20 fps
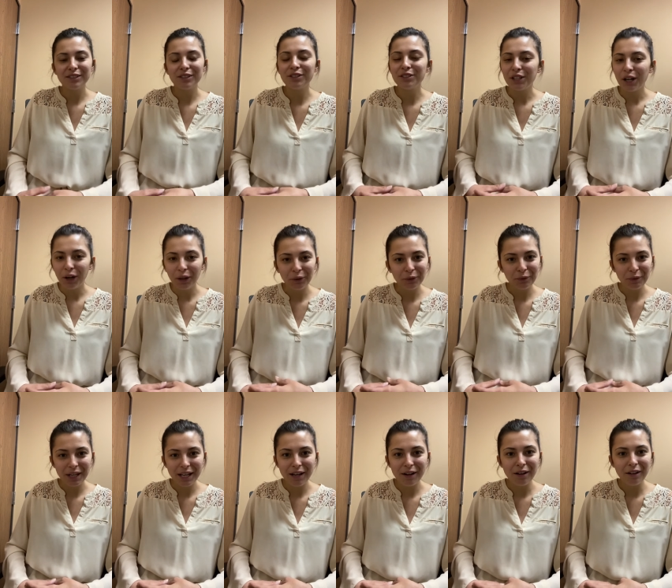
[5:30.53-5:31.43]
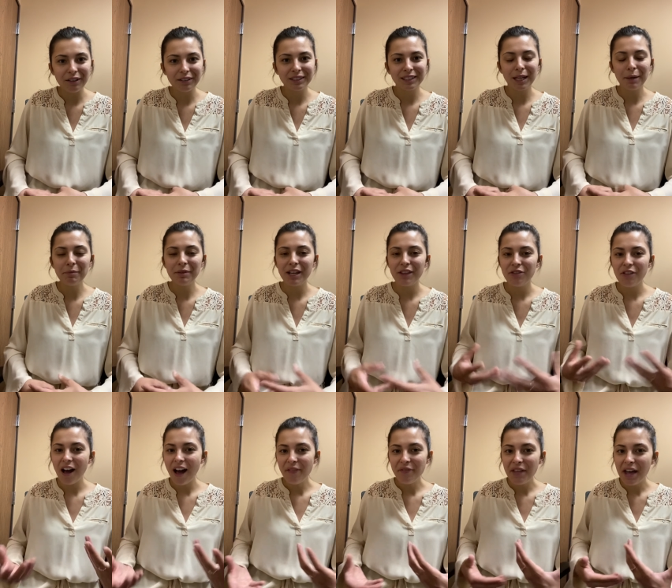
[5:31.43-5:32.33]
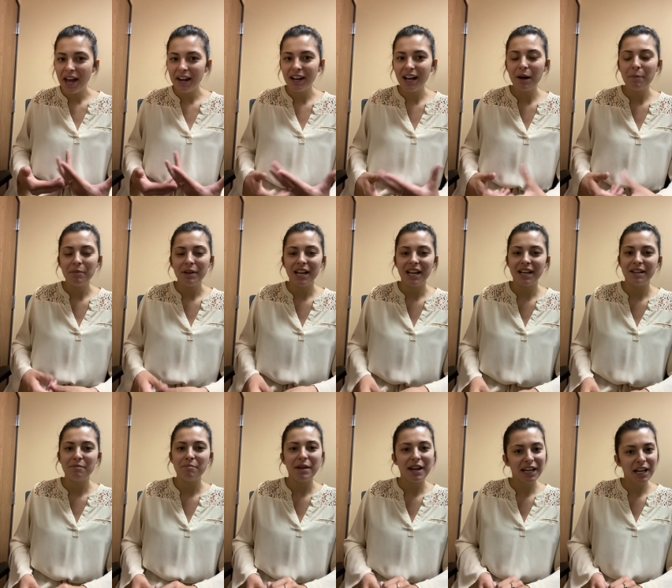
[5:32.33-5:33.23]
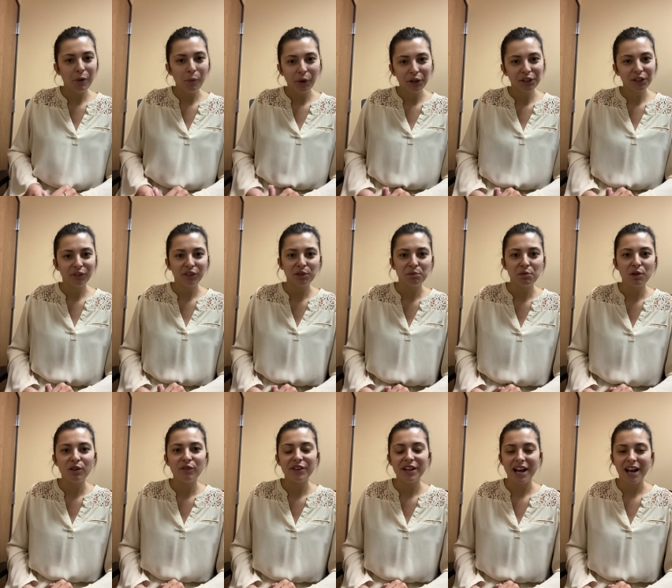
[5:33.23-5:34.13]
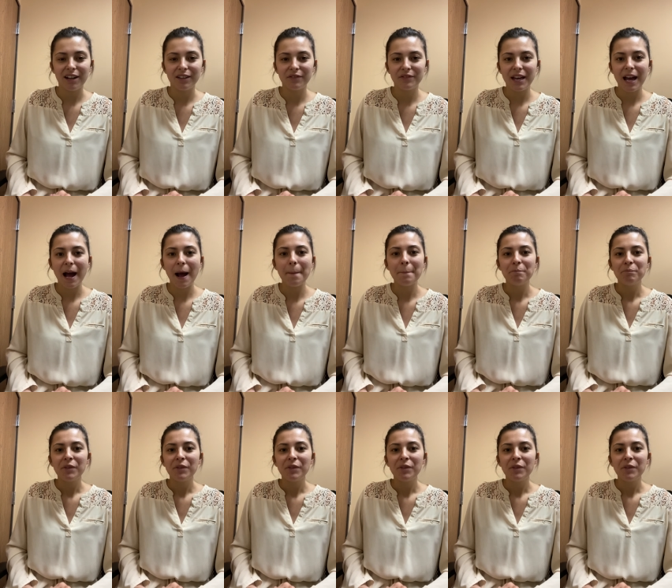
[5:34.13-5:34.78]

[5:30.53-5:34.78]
Those aren't real. Somebody thought that up and made a wonderful movie out of that.